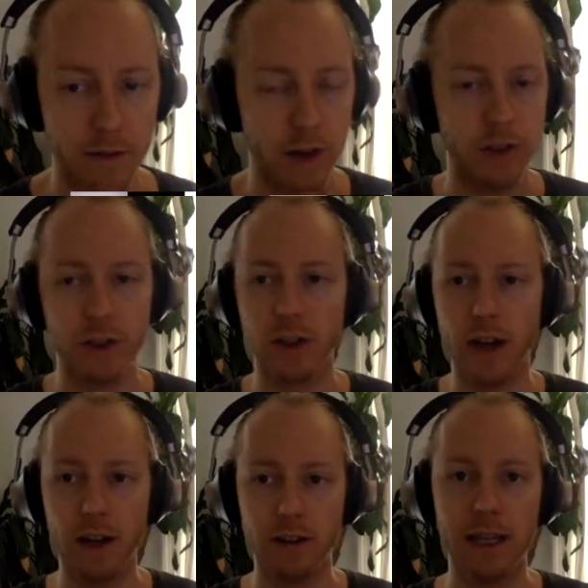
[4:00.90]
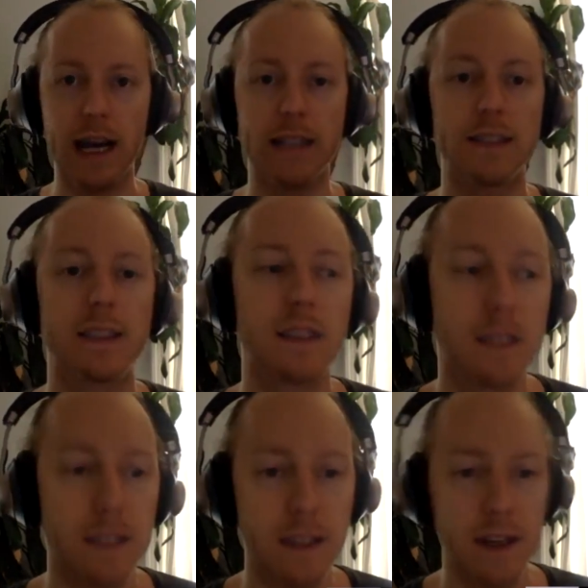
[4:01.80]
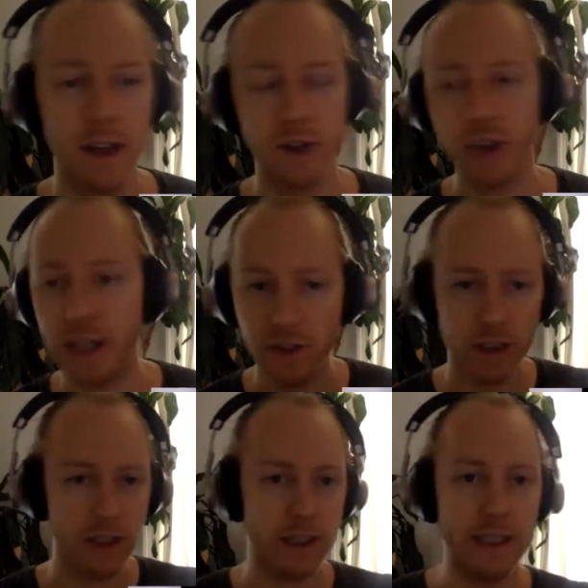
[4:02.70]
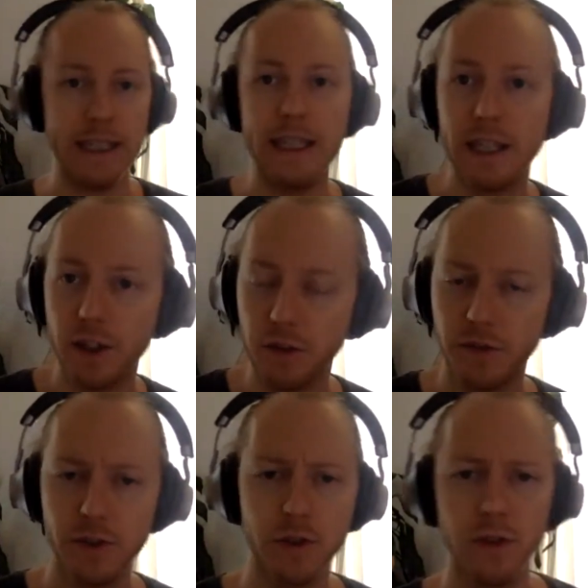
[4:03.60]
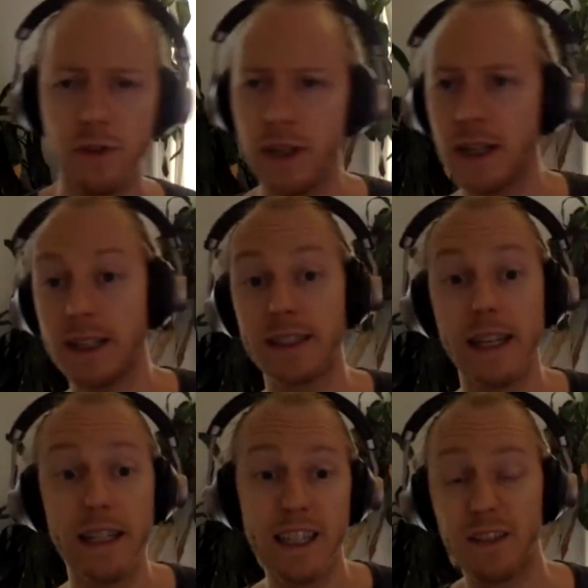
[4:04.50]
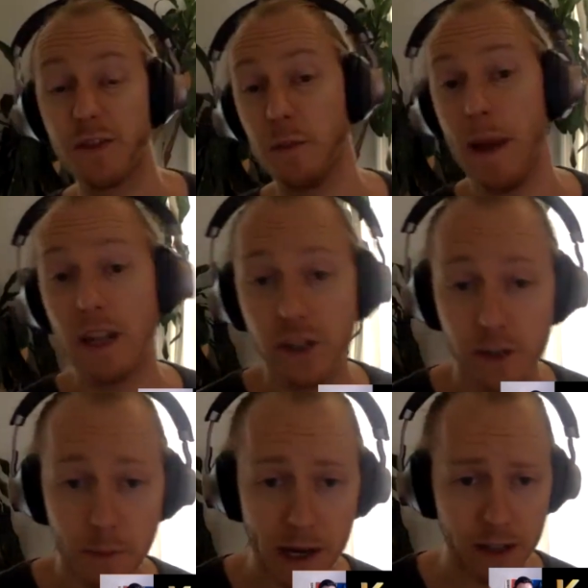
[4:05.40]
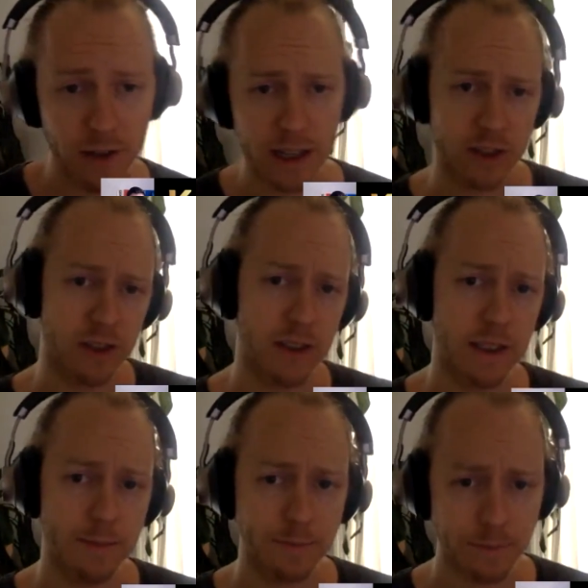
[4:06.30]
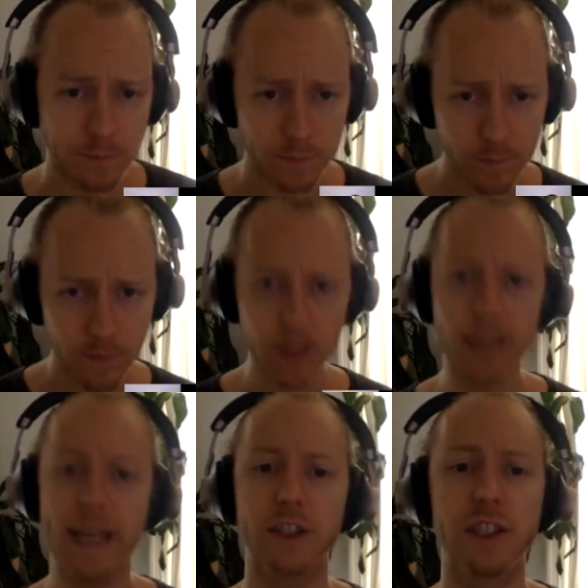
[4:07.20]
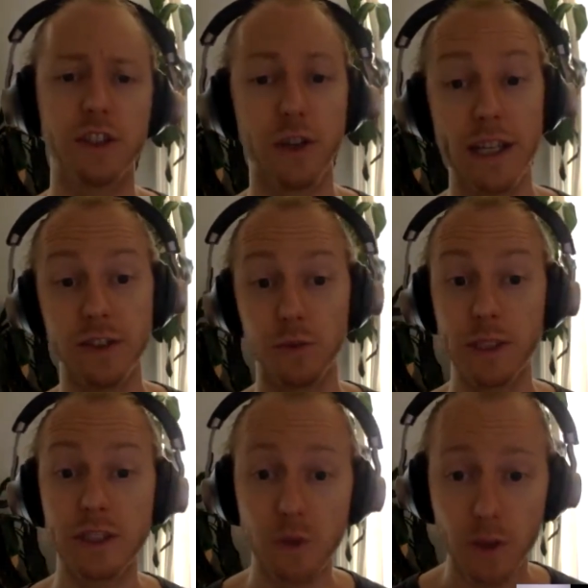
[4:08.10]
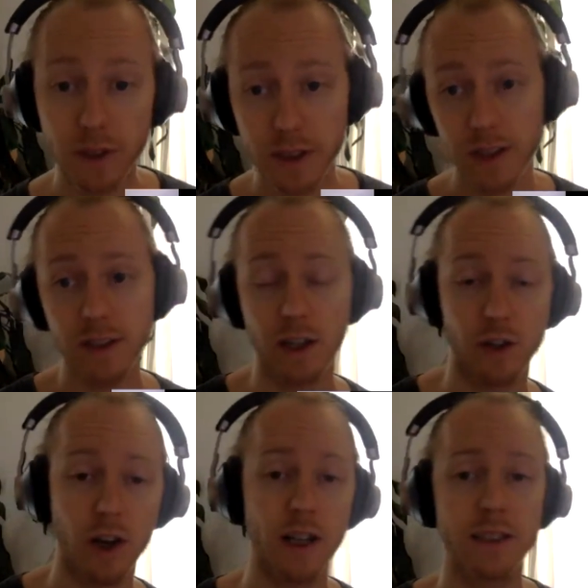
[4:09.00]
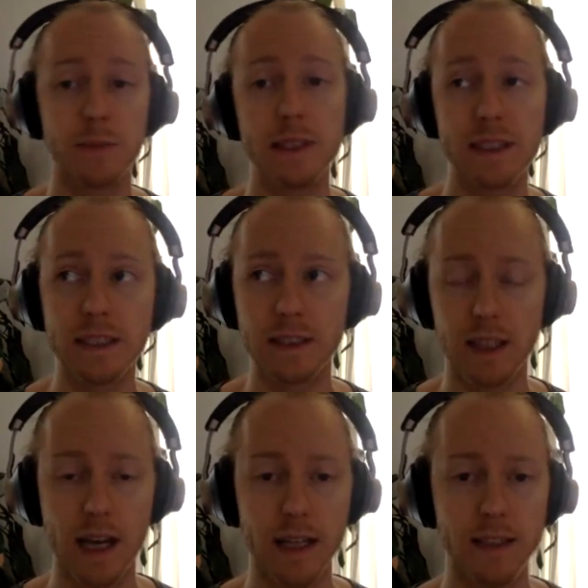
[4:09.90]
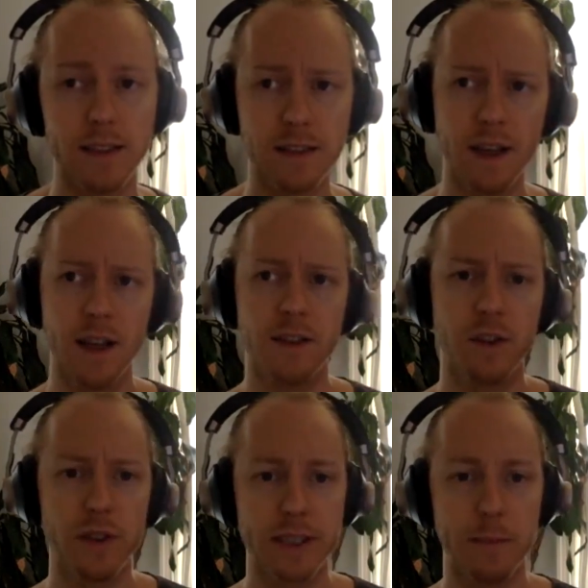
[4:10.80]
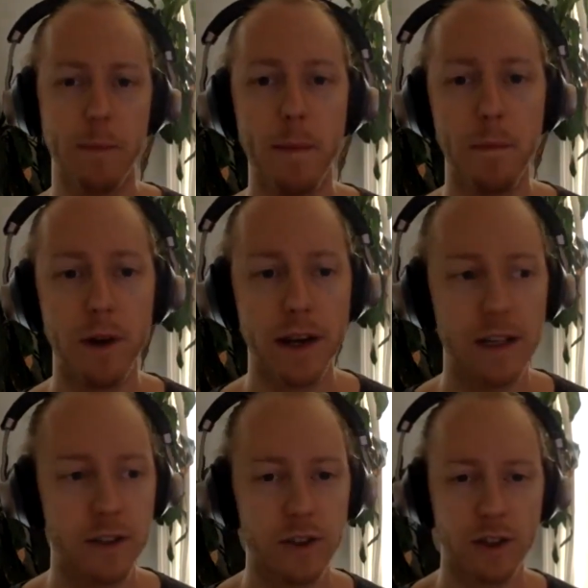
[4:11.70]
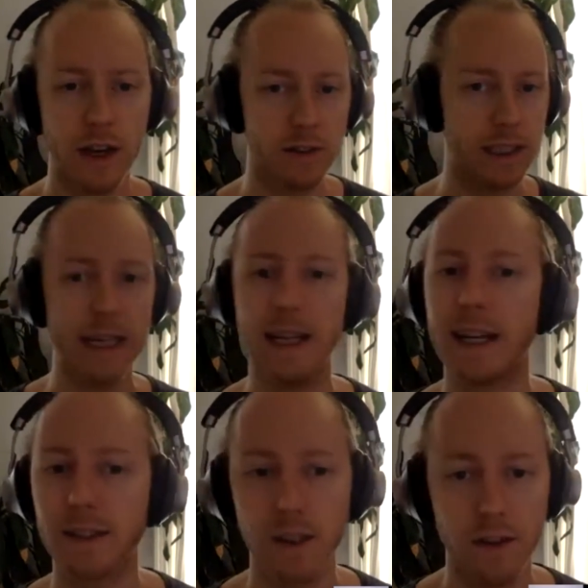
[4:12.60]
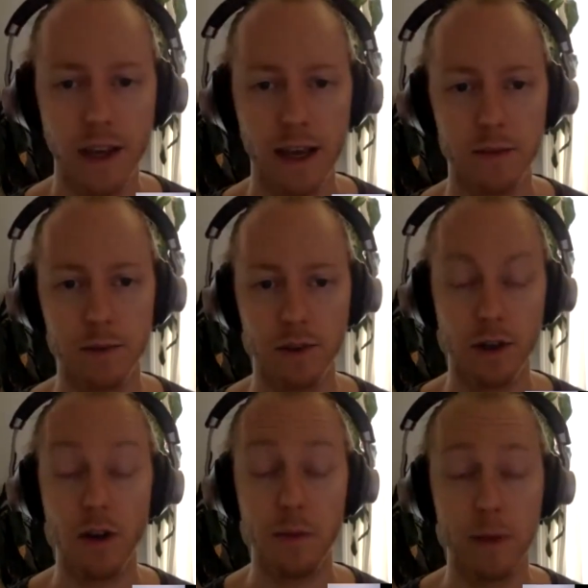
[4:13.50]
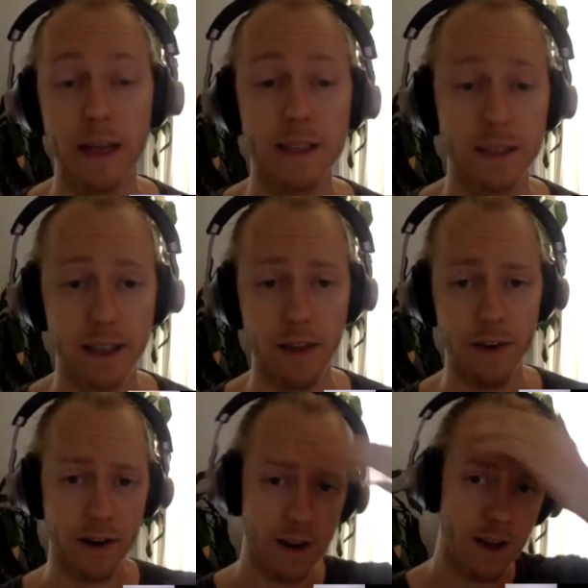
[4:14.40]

underground, constantly changing and eating new food, sending information bidirectionally. It actually trades resources across species lines. So this membrane underground connects all the plants together,